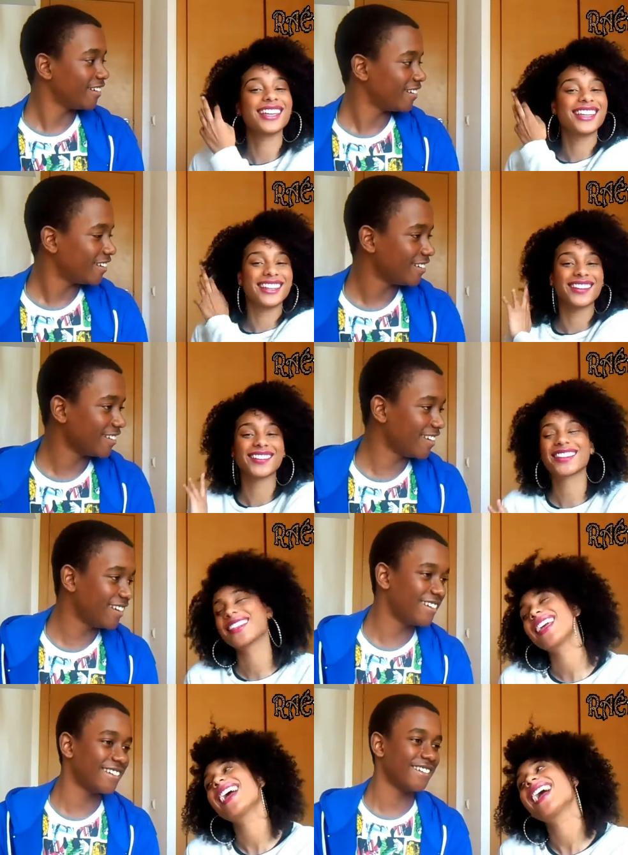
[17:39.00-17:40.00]
Speaker 1: Thank you.
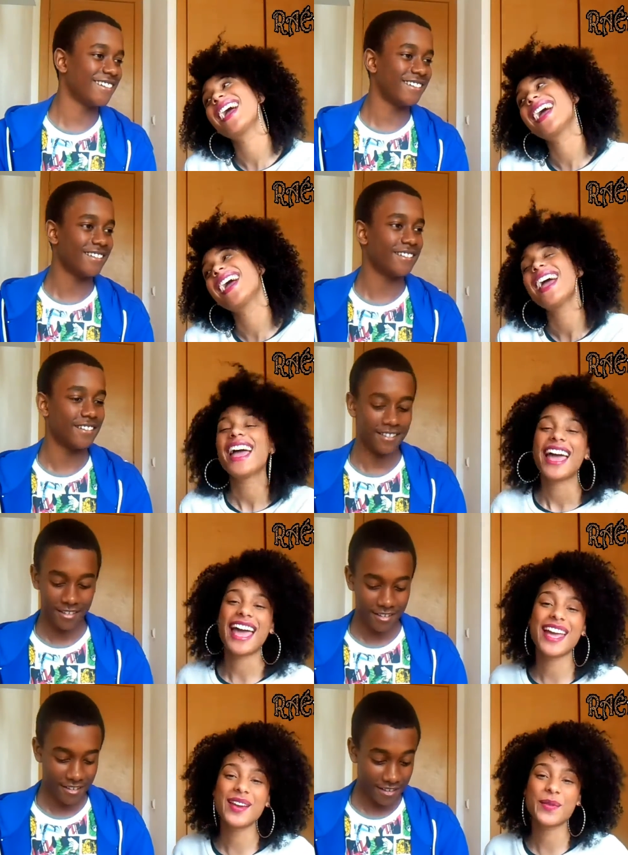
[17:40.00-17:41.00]

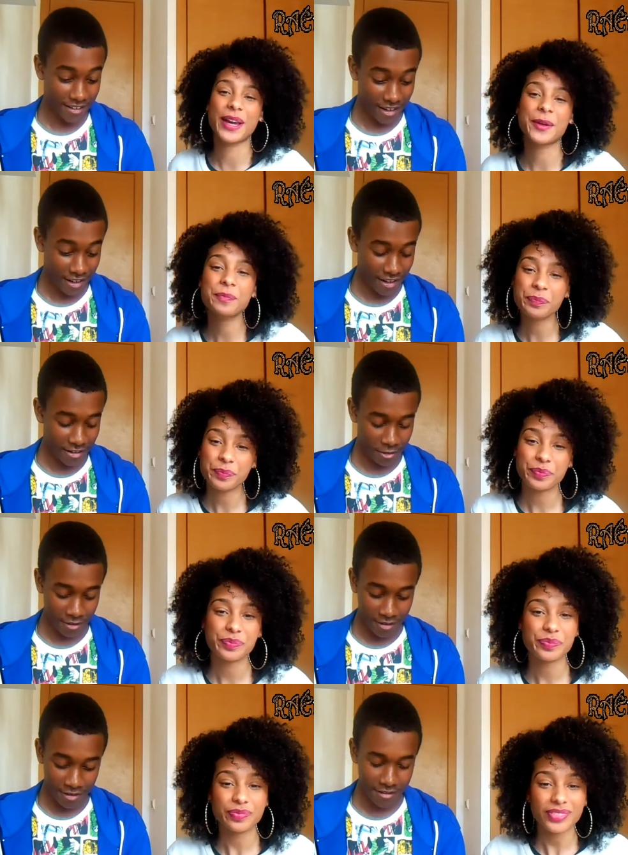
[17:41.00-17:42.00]
anyway. And
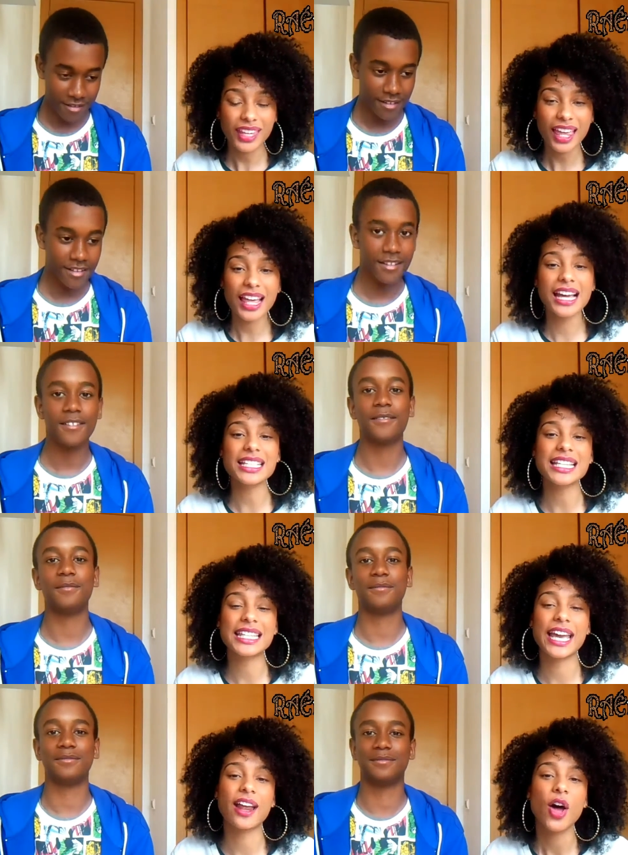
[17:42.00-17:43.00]
oily. As I
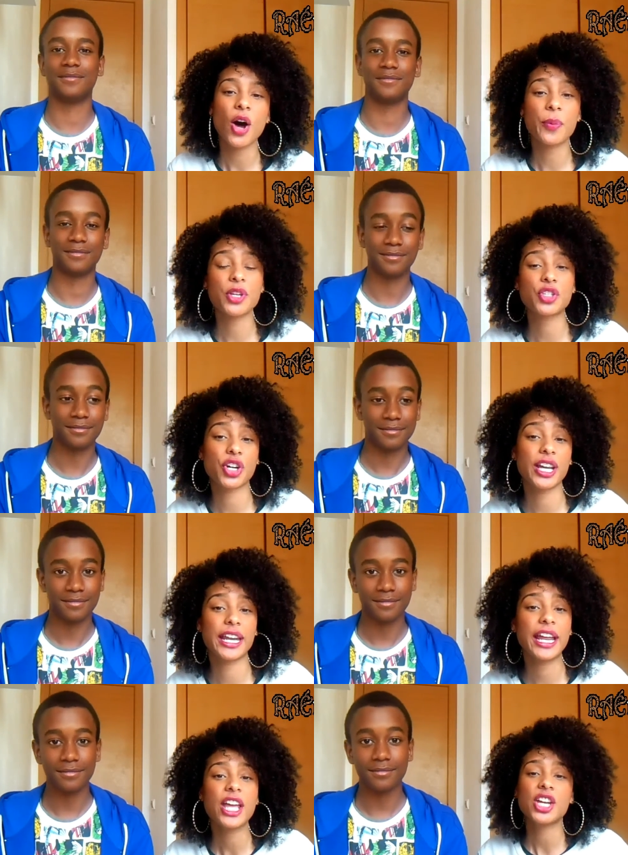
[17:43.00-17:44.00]
said, hope you enjoyed
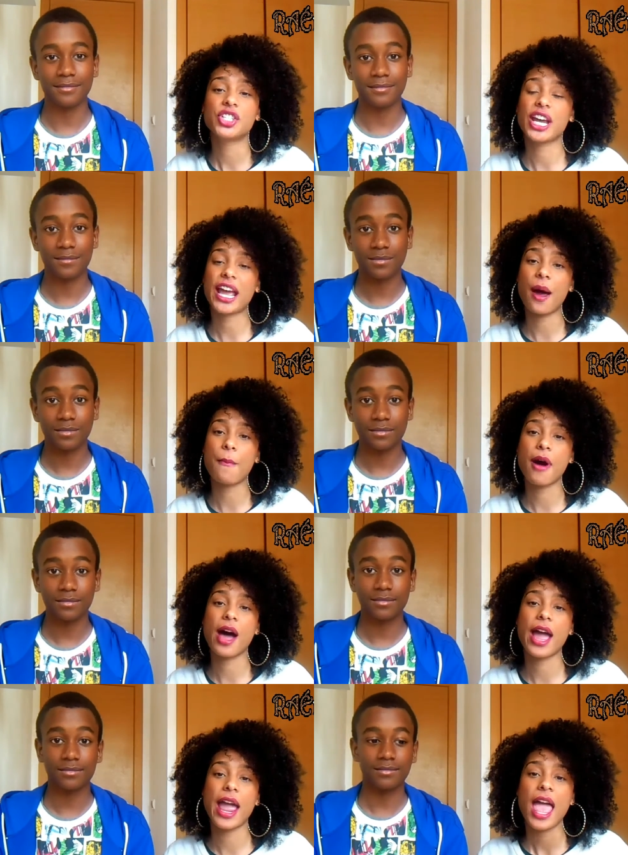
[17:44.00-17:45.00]
it. Check out
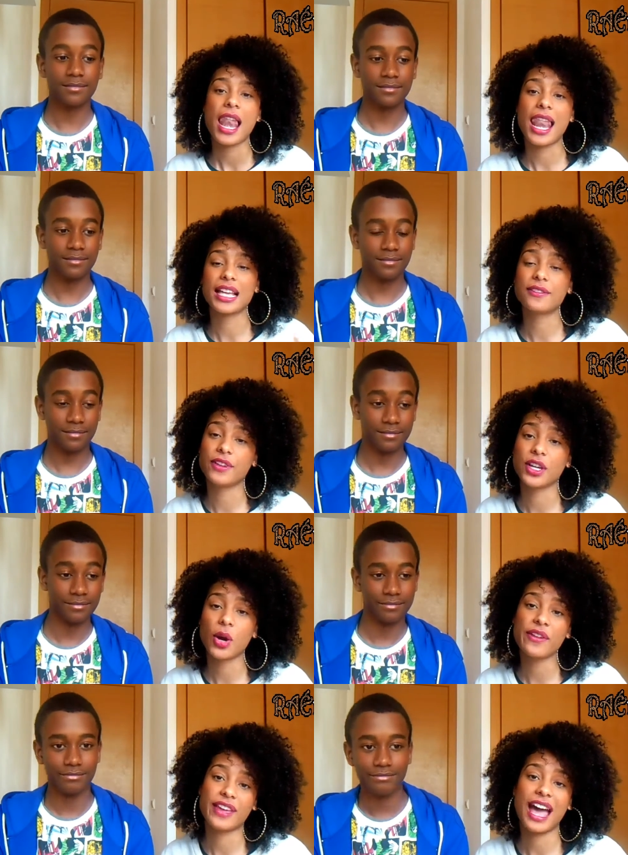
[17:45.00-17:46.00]
my last video
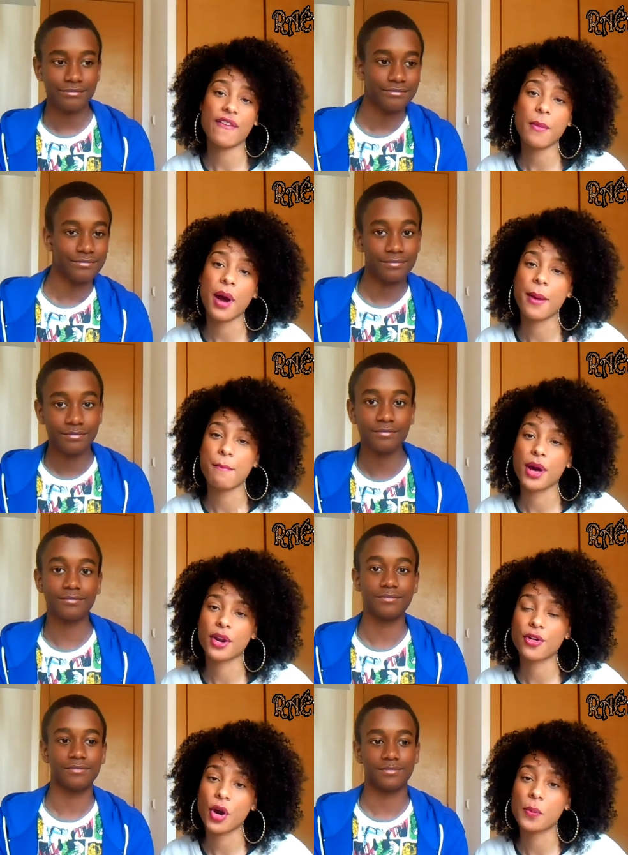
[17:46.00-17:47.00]
if you haven't, my
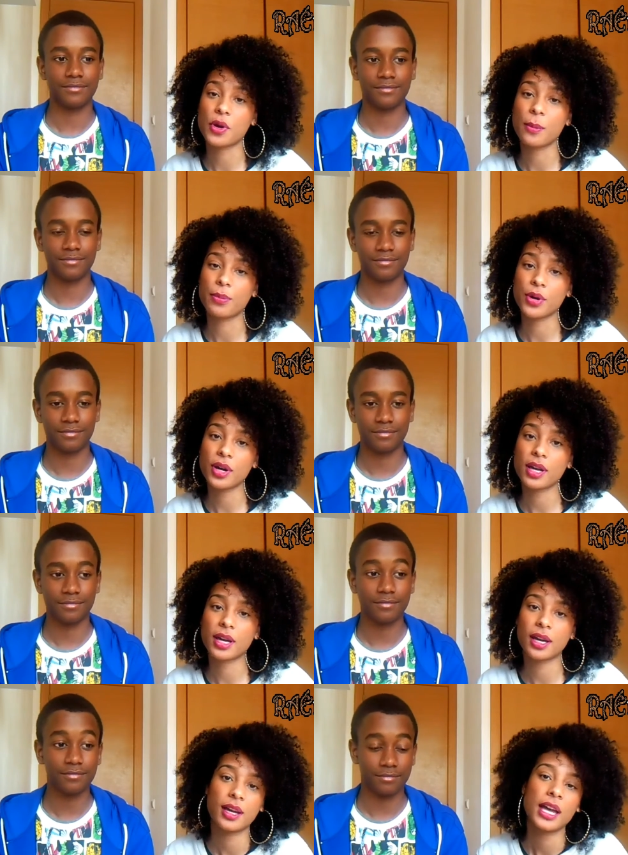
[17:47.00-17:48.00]
monochrome
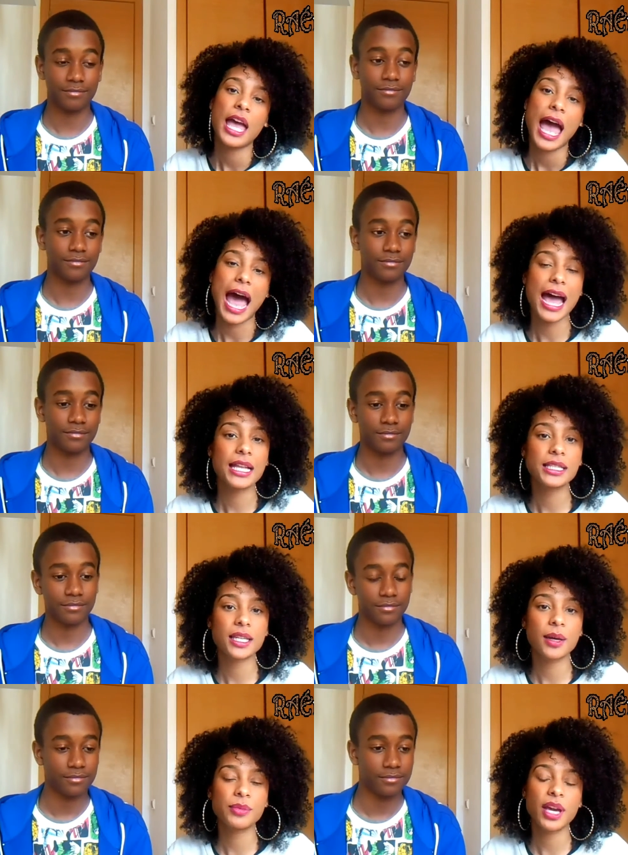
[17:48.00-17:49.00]
lookbook. And
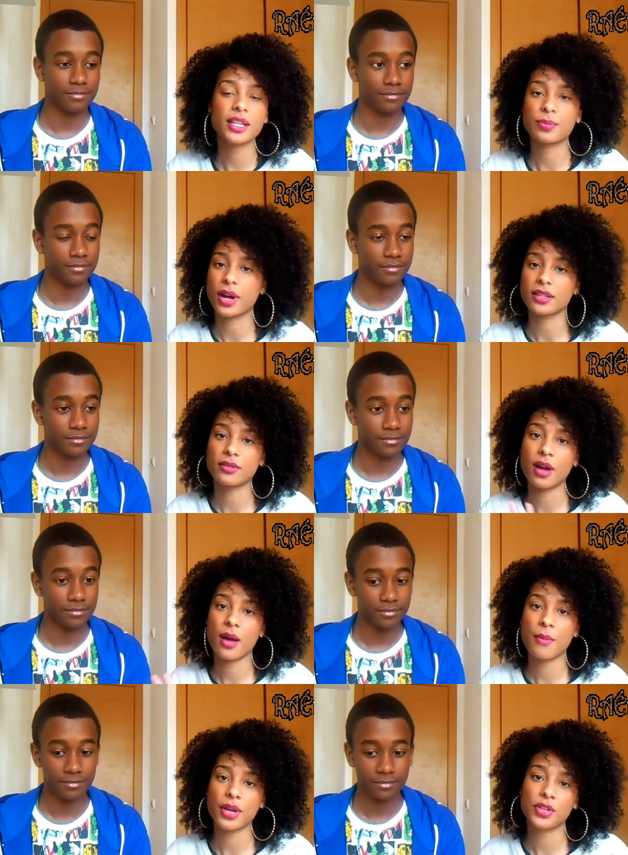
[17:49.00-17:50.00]
um, yeah, just browse
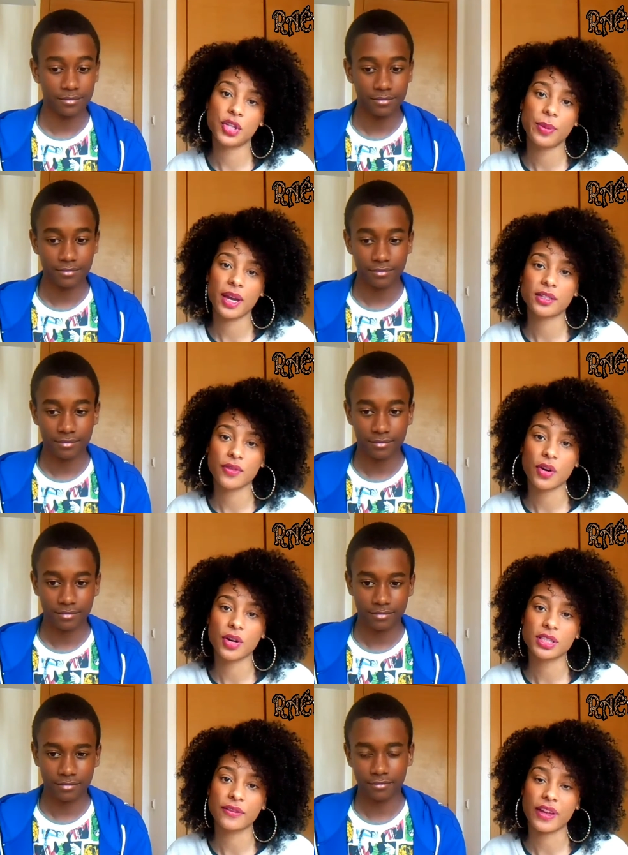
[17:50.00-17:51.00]
around my YouTube page, of
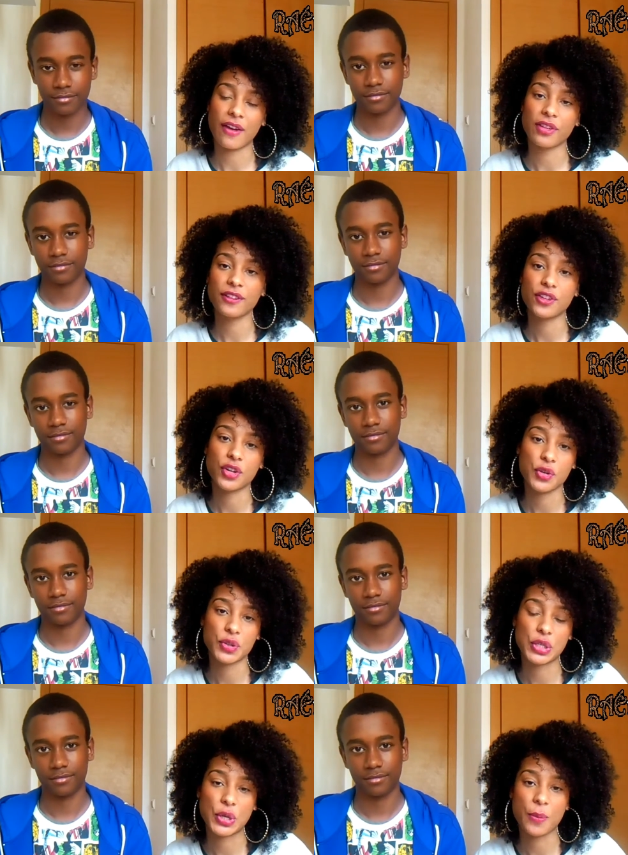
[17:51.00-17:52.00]
course, if you haven't, if you're new
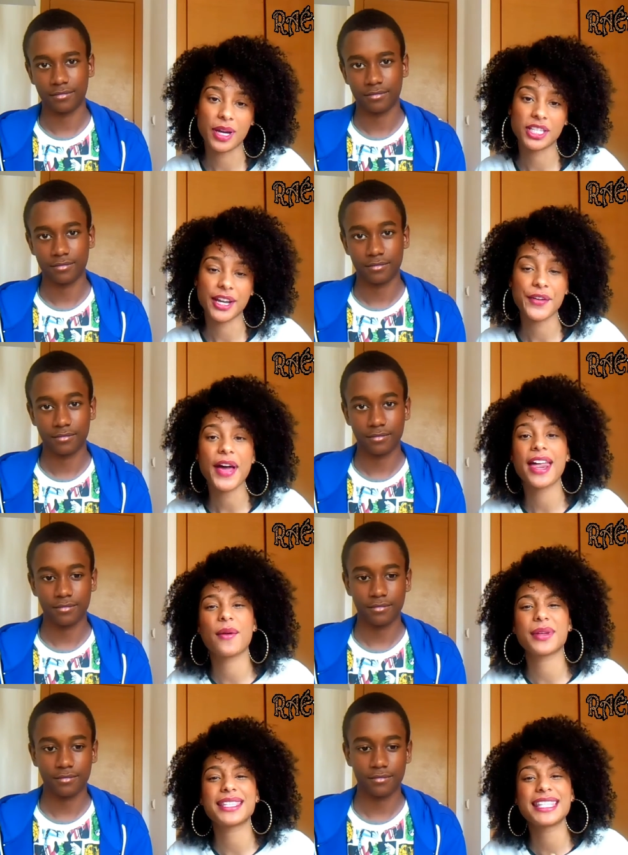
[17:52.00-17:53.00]
to my channel. And
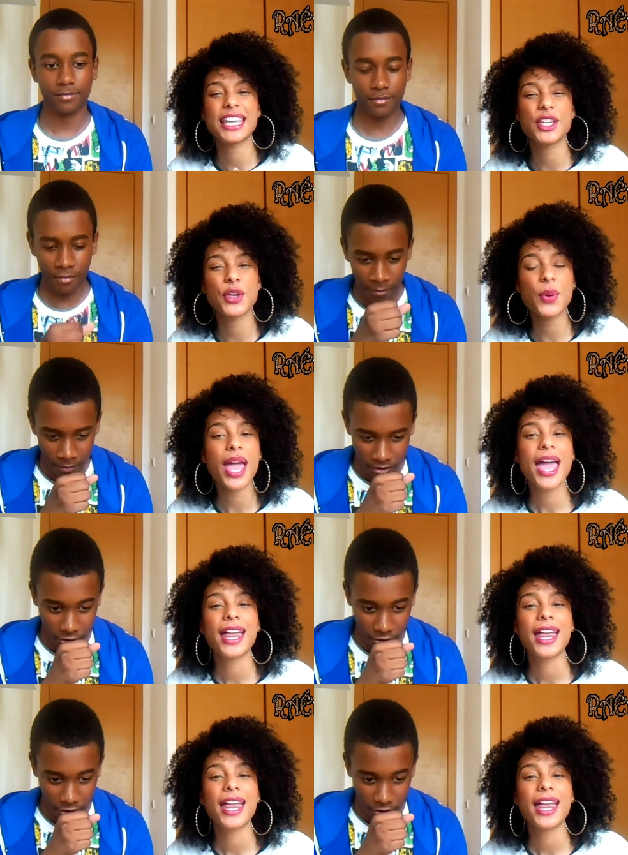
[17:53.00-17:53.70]
I will see you.